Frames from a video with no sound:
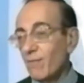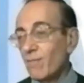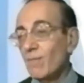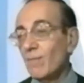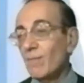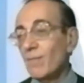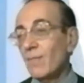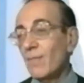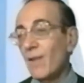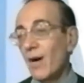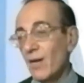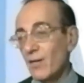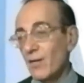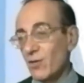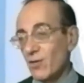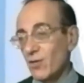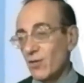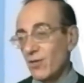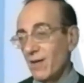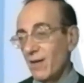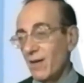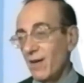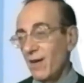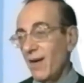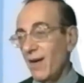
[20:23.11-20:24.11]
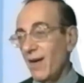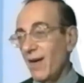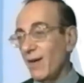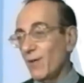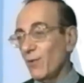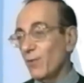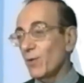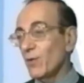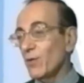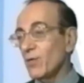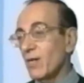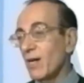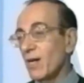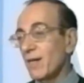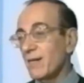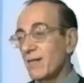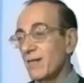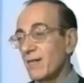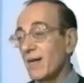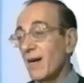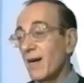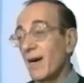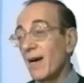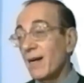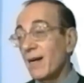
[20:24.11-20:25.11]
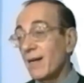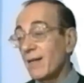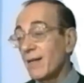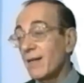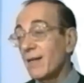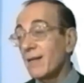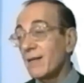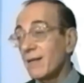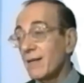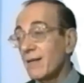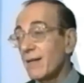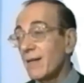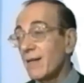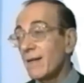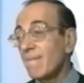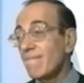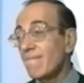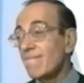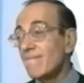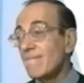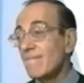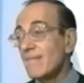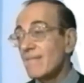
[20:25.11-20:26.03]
much anguish, I decided that. Uh,